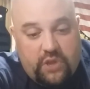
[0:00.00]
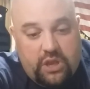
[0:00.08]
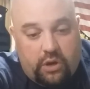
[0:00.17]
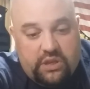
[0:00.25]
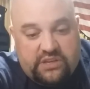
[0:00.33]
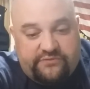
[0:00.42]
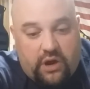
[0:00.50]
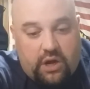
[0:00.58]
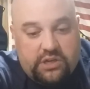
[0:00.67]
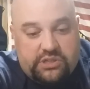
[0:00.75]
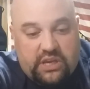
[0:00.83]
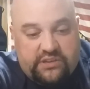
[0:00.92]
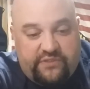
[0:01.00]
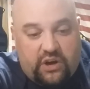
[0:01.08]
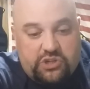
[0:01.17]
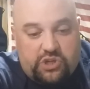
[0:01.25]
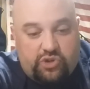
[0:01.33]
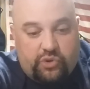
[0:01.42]
you know, as far as
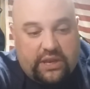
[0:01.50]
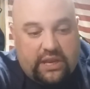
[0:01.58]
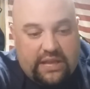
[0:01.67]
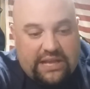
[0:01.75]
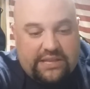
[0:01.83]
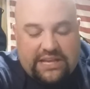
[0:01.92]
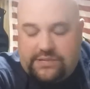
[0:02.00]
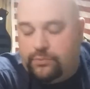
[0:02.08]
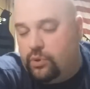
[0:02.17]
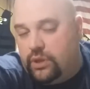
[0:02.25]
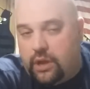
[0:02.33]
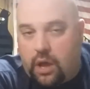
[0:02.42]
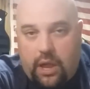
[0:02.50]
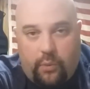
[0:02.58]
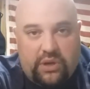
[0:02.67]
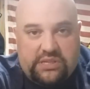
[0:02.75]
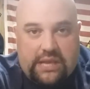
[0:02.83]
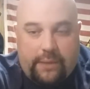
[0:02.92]
her drinking, that's really all I
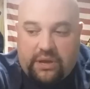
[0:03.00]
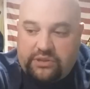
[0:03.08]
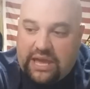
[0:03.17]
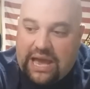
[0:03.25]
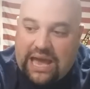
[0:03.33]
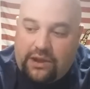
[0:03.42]
want to say about that.